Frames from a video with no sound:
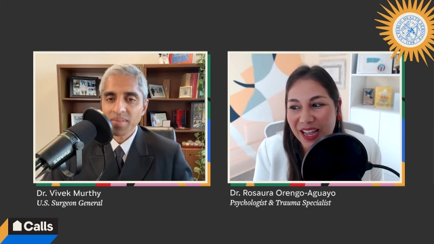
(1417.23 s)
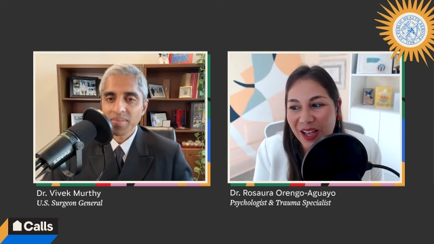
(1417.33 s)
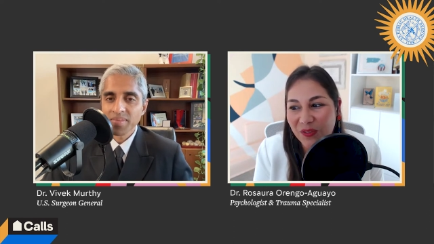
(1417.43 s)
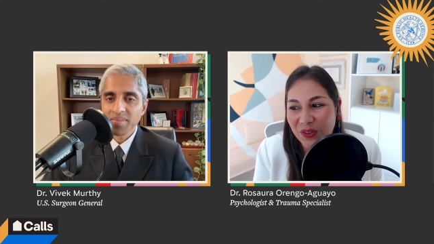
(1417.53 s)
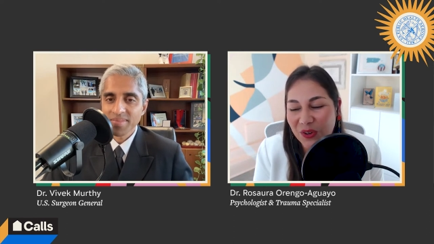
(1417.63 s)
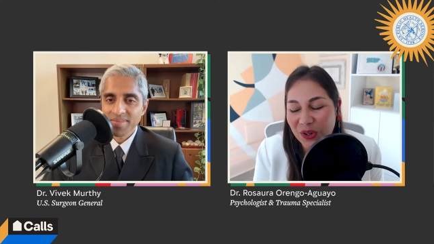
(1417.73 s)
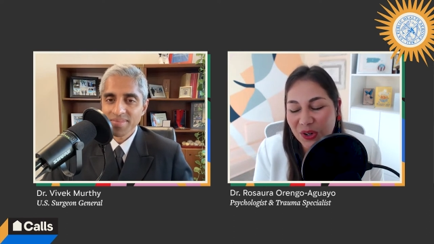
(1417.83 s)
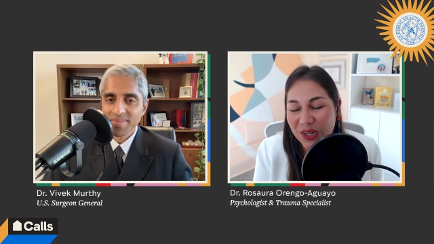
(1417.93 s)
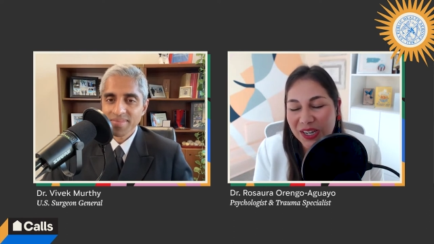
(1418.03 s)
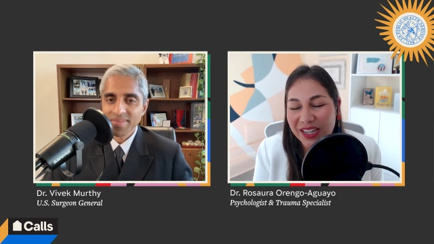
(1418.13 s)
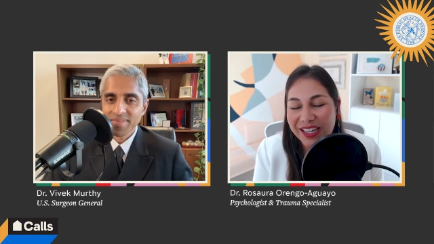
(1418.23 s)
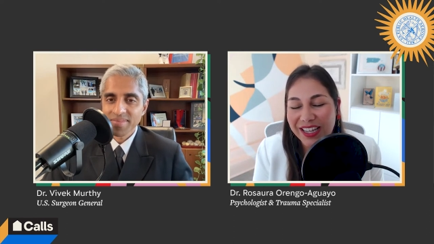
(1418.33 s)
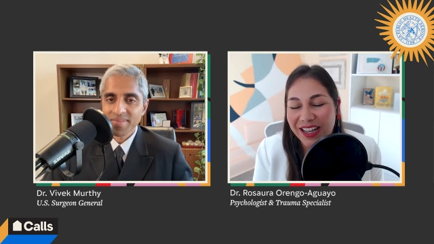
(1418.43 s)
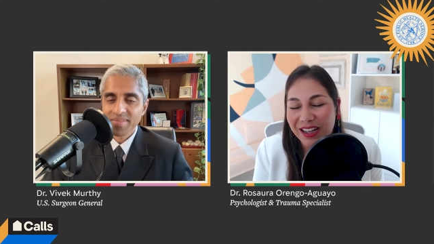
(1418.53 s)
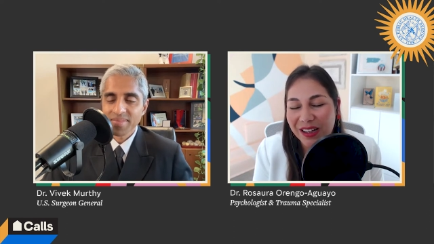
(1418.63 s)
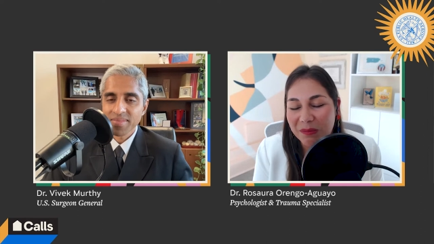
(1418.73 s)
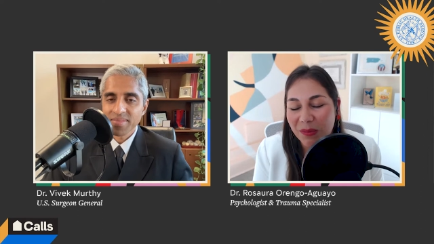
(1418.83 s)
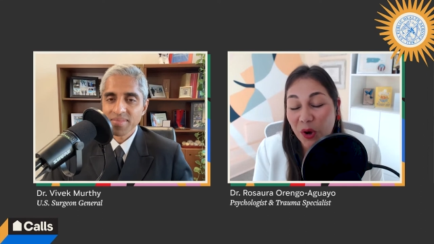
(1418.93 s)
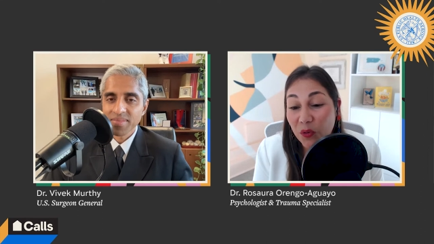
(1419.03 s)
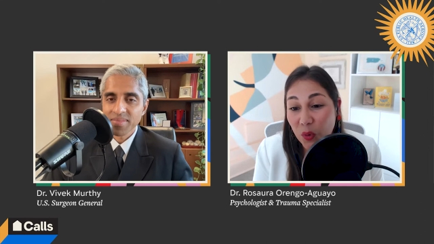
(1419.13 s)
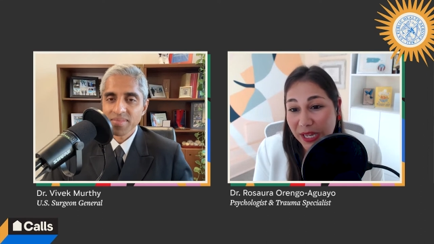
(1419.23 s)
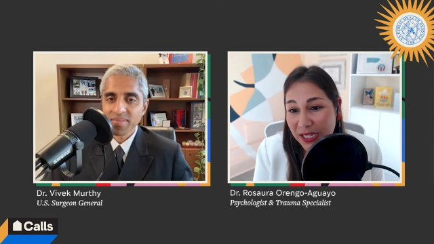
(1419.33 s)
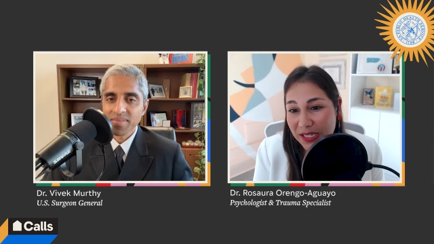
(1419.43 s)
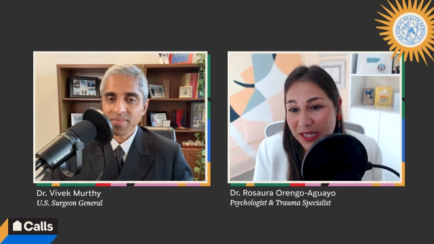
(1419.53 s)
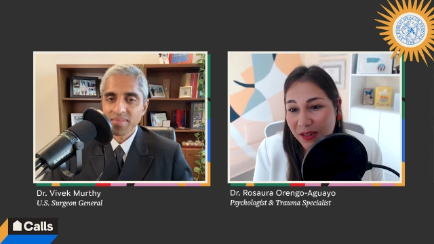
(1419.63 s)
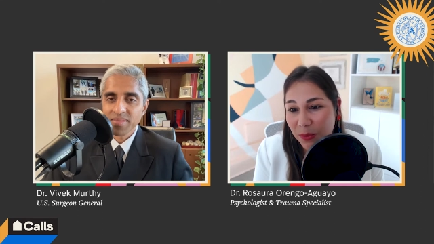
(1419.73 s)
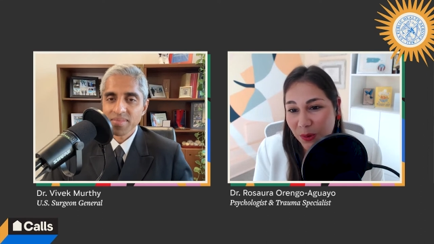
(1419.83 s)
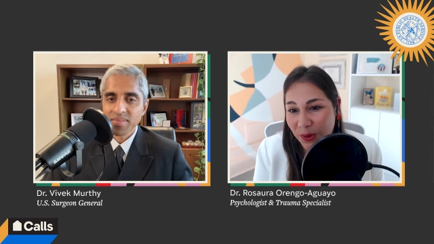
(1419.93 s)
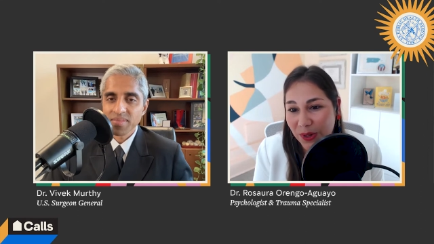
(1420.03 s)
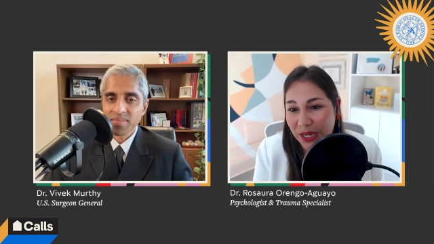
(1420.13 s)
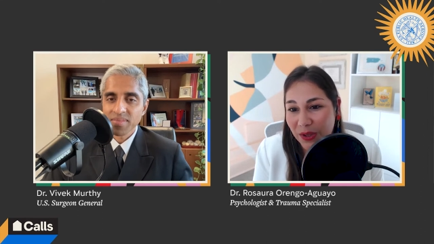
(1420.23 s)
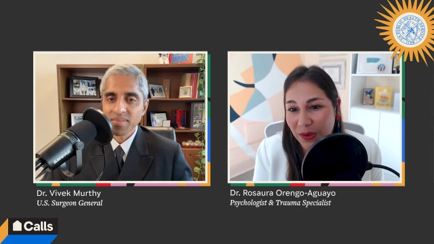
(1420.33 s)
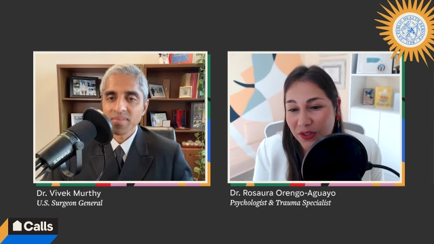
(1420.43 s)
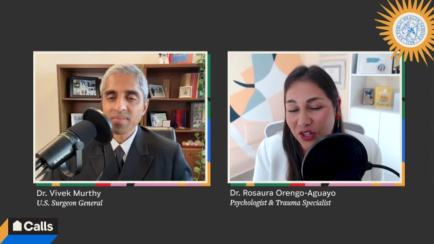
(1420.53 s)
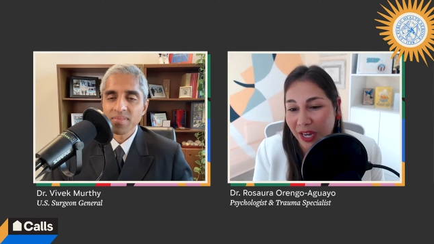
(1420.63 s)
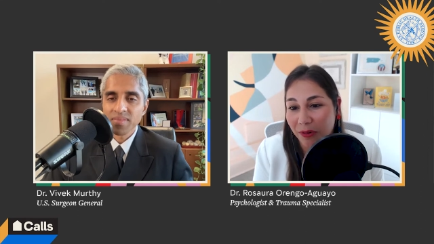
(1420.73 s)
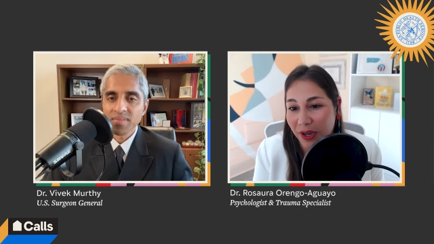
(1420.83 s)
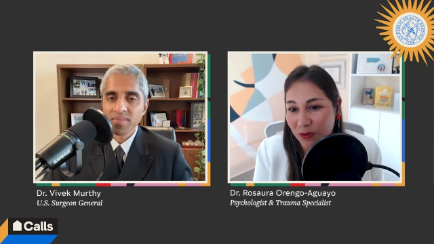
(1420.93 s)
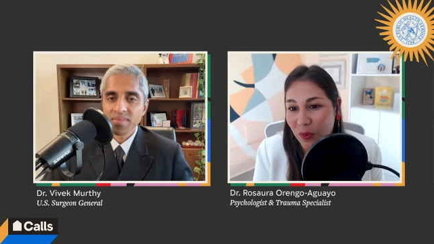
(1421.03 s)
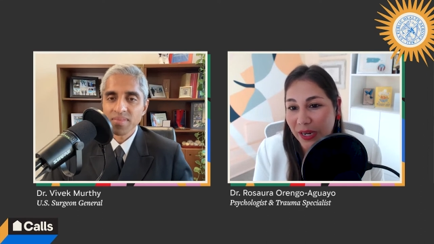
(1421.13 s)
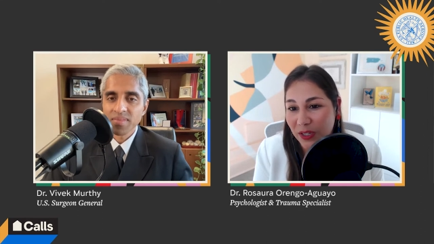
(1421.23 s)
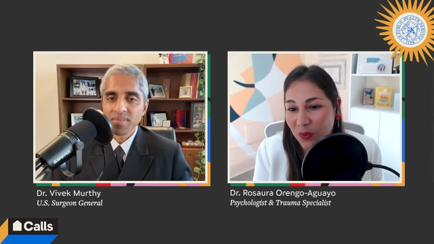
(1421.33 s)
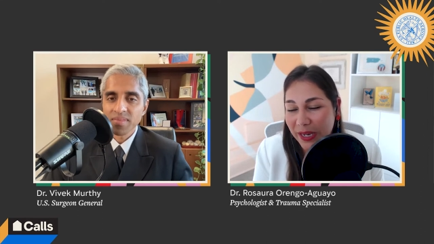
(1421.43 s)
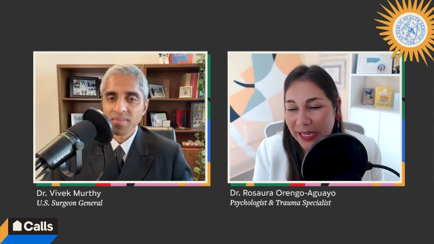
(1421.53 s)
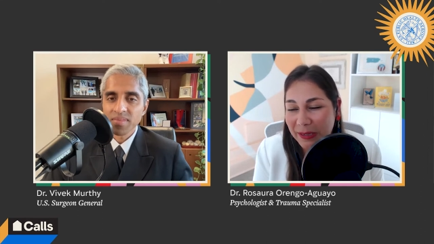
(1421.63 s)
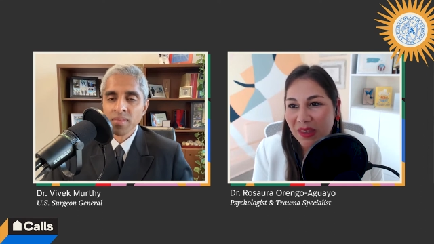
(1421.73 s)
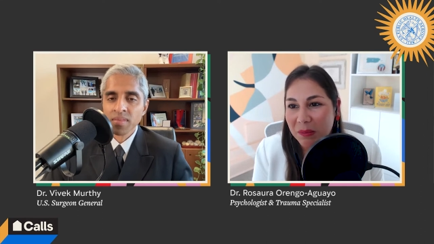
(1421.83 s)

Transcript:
Speaker 1: After um, earthquakes in Puerto Rico in January of 2020,